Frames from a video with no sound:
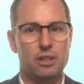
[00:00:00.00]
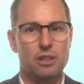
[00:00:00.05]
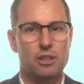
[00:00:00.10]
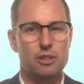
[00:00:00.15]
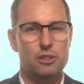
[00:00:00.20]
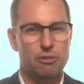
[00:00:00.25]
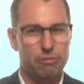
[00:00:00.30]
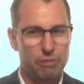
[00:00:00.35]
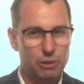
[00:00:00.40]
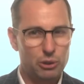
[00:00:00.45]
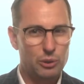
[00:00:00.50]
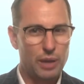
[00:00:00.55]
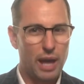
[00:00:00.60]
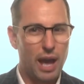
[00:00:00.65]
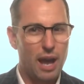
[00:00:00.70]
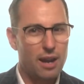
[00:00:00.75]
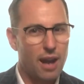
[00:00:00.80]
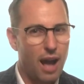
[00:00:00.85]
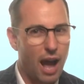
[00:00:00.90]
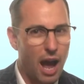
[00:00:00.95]
to fill
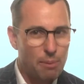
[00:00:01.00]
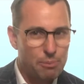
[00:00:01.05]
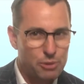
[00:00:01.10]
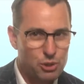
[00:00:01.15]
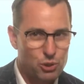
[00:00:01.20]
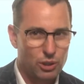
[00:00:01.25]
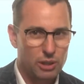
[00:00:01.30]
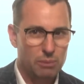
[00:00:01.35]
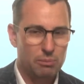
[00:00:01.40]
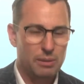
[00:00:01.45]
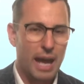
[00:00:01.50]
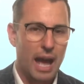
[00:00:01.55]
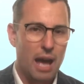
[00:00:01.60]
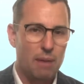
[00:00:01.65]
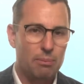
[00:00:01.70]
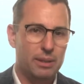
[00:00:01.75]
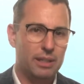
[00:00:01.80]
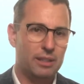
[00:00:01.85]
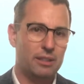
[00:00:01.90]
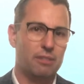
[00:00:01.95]
that upstream gap
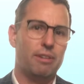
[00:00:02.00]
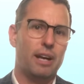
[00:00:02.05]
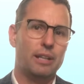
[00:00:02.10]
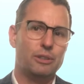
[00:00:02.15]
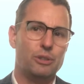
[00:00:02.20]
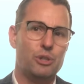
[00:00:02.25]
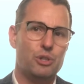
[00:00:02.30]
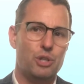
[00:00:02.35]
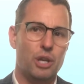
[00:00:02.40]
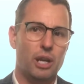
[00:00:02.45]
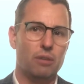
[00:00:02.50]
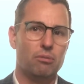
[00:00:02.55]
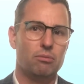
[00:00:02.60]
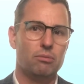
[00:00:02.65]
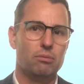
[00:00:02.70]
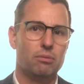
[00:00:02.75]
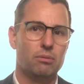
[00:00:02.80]
in the value chain.